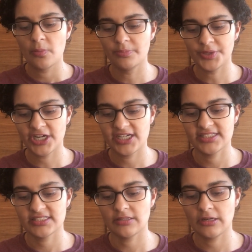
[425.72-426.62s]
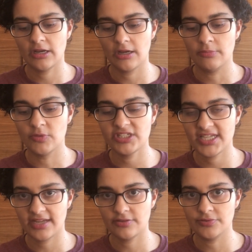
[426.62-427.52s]
but
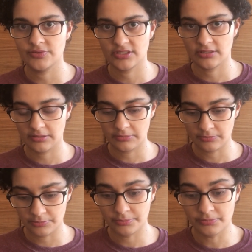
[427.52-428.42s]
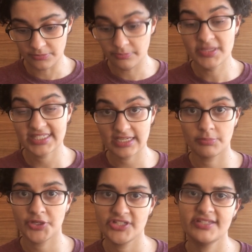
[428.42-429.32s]
Modiano's Missing
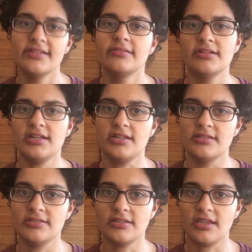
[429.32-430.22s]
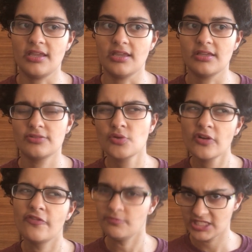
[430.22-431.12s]
Person is a sort
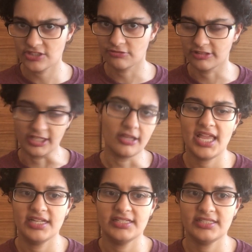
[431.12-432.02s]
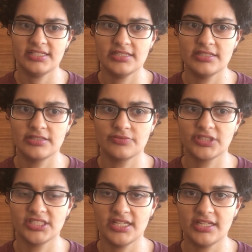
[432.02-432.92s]
of mystery, and it is
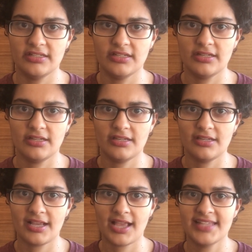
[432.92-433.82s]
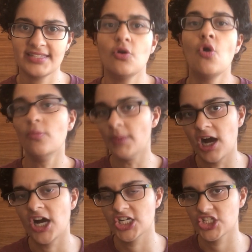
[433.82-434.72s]
written as an
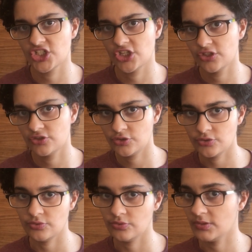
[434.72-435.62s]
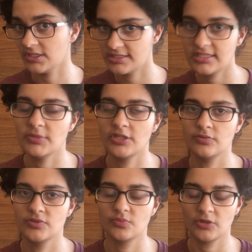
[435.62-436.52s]
homage to
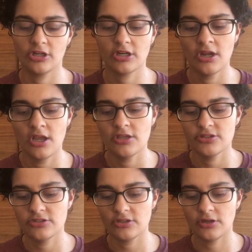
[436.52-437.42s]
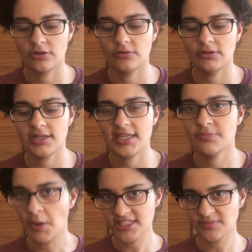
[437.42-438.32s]
Simenon's work. So it's
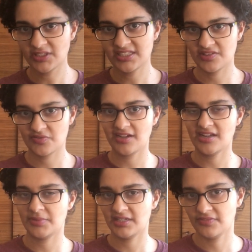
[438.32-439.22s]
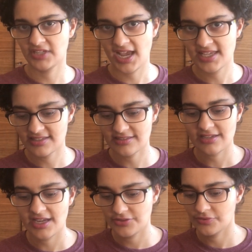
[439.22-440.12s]
possible he has read it, but if he hasn't,
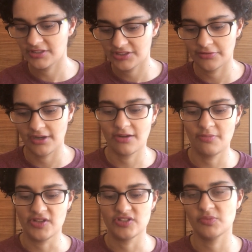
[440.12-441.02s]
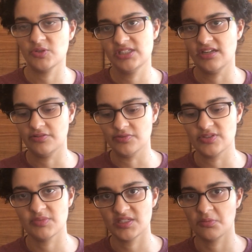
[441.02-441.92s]
I do want to recommend
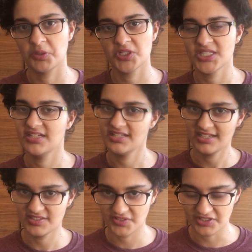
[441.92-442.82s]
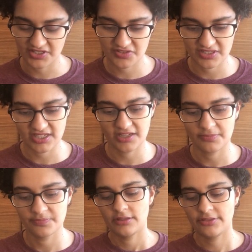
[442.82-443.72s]
Modiano's Missing Person. It is very interesting.
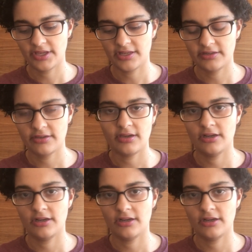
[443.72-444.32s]
Then,